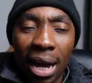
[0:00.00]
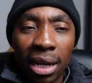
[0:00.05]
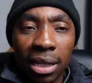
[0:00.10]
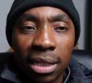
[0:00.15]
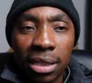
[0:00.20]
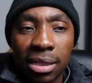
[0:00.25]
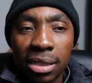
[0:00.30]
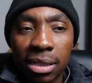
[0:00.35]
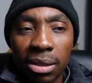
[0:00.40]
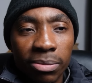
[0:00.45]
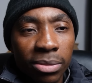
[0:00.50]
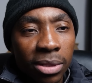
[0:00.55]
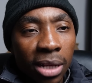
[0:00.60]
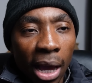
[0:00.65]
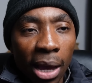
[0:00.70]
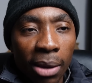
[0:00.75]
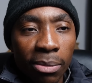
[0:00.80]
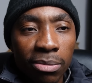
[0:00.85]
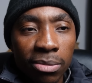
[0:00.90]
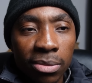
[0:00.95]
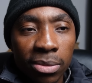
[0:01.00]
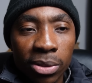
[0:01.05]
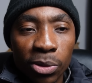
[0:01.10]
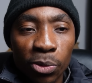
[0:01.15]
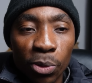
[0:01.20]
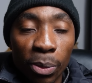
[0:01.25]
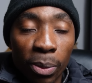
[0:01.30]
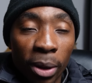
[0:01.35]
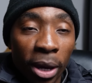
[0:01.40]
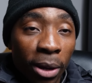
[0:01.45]
sometimes
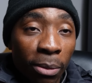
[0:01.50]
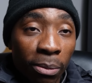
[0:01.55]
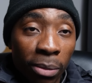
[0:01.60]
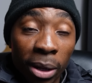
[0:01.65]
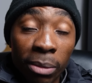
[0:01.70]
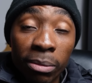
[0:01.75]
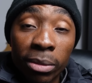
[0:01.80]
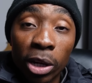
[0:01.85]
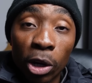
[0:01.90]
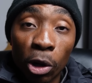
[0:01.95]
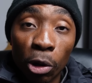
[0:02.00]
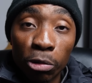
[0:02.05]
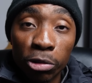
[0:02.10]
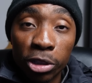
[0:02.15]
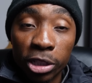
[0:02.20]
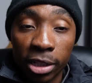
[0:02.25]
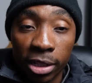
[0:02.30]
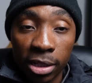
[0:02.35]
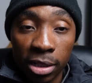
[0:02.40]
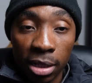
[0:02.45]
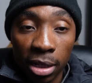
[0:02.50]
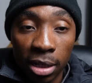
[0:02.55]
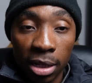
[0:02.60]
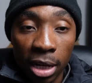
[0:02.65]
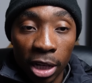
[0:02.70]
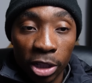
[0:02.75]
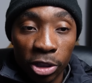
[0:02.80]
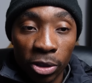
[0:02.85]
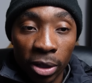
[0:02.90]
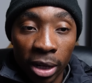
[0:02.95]
we can blame the coaches at
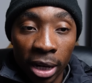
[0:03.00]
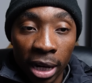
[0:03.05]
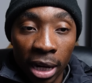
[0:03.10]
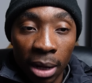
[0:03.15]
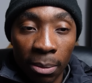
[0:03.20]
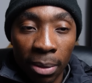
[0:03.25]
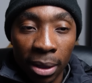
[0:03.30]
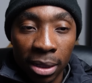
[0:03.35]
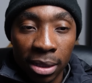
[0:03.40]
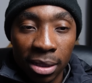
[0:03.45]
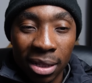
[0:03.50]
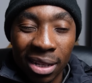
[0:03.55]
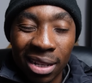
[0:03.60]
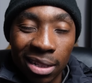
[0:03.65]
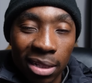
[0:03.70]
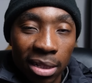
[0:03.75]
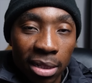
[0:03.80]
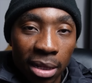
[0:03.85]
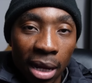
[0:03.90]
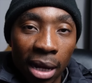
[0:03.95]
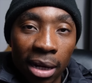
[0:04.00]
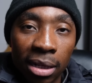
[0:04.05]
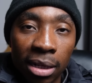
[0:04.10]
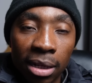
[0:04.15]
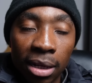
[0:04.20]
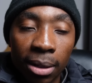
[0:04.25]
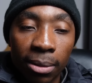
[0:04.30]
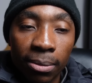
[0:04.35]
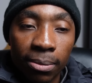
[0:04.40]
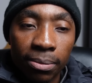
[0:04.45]
Nashorena, but
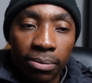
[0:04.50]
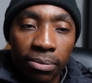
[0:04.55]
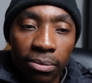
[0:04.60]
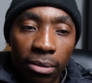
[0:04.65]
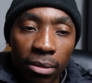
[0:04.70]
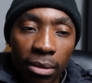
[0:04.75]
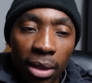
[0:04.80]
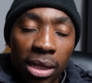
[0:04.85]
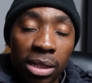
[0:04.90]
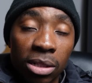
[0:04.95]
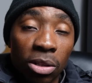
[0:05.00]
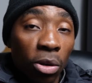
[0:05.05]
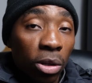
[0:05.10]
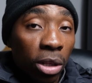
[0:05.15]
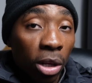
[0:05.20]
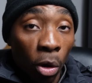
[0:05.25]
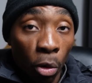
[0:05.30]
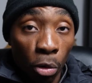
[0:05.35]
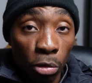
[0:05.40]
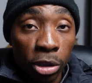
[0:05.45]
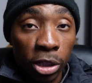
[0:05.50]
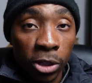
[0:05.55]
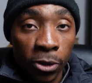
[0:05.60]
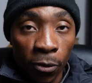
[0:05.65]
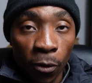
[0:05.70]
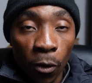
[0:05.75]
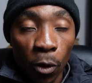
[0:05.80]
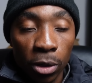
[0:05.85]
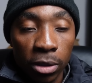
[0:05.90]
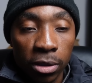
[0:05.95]
necessarily it's not the coach's
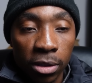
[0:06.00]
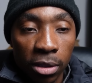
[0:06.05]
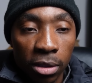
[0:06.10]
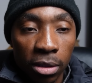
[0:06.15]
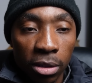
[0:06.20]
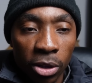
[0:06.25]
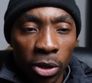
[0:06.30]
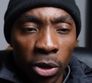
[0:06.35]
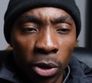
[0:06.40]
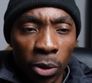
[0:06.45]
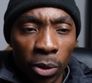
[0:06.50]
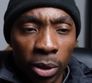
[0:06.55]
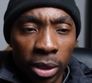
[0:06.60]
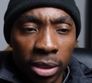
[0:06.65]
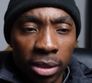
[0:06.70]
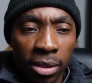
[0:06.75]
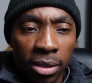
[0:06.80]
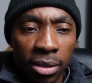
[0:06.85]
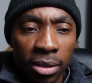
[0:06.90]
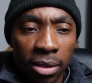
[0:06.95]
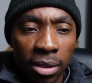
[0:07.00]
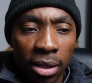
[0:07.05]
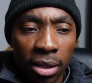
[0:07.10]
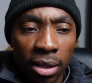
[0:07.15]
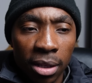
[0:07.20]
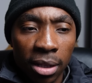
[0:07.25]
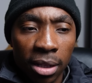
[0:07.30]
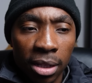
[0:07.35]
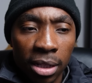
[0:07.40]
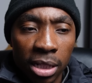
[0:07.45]
fault. It's
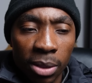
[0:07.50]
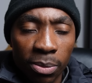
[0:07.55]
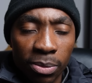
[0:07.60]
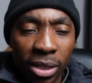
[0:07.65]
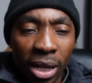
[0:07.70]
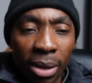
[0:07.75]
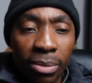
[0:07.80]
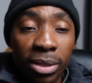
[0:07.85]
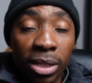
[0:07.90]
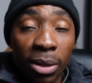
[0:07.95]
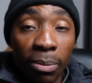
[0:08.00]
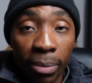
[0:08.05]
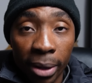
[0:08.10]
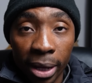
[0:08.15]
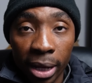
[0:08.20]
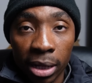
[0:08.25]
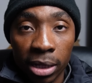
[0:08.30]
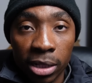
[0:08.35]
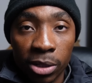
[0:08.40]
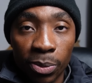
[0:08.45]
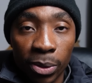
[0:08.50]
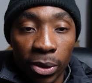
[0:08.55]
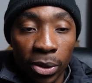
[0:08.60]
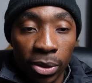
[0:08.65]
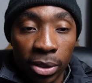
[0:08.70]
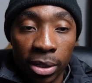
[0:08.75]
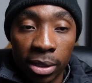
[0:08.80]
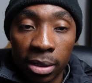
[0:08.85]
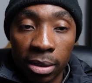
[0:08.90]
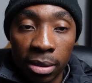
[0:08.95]
sometimes the players,
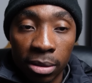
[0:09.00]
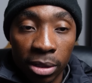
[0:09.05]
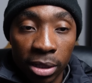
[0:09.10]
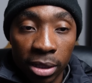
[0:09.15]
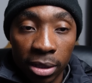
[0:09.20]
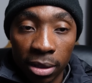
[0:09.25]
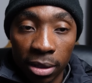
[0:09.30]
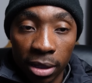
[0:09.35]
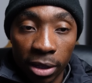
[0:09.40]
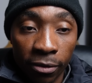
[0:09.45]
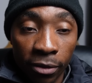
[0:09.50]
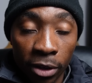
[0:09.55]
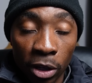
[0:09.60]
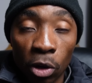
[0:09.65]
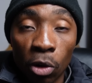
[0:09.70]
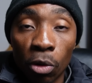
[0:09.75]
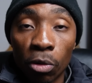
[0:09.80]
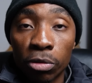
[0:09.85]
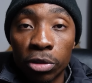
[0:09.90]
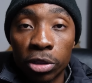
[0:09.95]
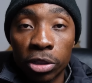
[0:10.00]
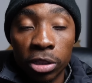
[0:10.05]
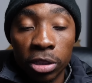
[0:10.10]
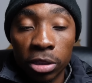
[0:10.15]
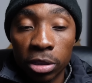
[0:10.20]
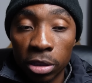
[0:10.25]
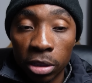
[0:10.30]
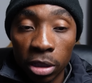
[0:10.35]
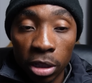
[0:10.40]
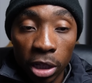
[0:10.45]
because even
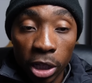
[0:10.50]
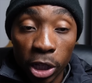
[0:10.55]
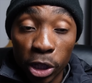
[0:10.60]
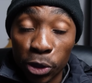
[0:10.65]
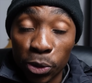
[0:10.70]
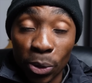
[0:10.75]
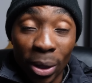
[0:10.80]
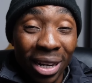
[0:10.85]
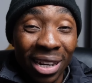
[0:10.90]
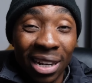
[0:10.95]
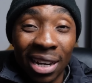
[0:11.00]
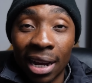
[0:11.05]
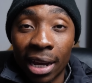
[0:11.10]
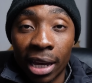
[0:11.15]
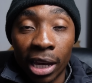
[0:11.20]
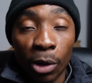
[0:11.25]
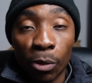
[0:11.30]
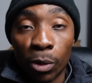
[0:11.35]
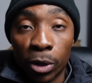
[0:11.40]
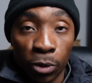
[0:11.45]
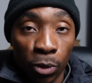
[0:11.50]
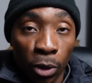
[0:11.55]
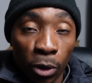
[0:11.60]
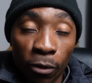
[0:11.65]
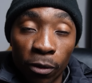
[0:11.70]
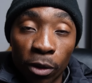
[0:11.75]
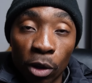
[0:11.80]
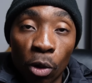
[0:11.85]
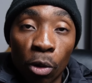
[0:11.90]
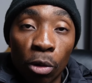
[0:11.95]
Coach Zwanenai, he was one
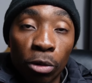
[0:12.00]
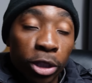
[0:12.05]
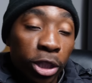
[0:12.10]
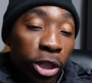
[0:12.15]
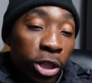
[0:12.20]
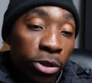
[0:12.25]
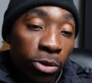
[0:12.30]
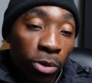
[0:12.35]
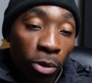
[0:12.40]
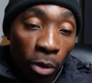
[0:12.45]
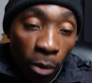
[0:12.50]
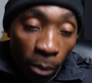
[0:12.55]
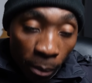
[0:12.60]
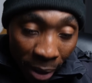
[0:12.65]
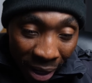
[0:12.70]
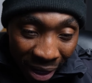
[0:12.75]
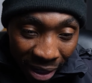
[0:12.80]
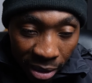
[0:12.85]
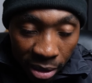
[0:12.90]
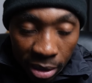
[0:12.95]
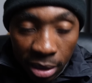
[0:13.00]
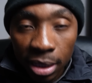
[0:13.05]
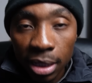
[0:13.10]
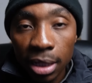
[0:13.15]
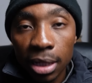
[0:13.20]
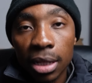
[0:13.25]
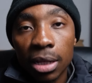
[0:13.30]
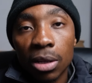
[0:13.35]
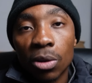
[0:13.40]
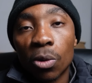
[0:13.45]
of the coaches who complained.
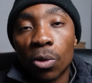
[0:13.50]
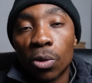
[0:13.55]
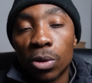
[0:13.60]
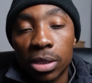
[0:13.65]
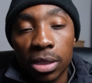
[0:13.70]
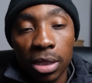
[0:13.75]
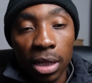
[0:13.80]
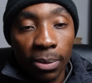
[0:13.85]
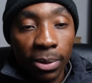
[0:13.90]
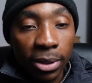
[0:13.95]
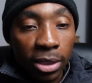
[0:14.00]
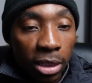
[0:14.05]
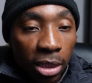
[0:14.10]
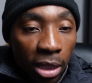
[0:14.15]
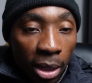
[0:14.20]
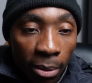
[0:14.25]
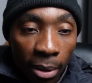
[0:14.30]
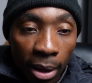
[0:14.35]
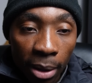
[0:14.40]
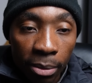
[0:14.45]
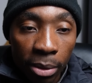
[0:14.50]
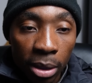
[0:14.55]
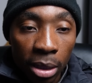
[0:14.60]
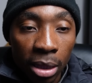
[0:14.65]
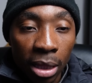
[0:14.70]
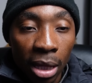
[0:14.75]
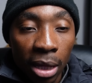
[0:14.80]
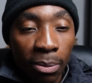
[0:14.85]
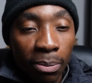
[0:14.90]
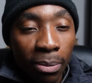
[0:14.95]

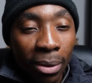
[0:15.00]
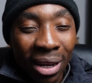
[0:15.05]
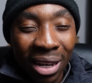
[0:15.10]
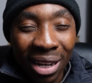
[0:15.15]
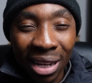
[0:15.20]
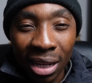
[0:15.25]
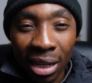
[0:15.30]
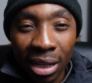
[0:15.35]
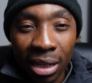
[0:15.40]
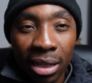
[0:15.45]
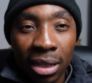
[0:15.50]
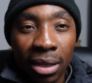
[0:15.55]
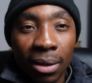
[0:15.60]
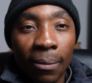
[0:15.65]
They play,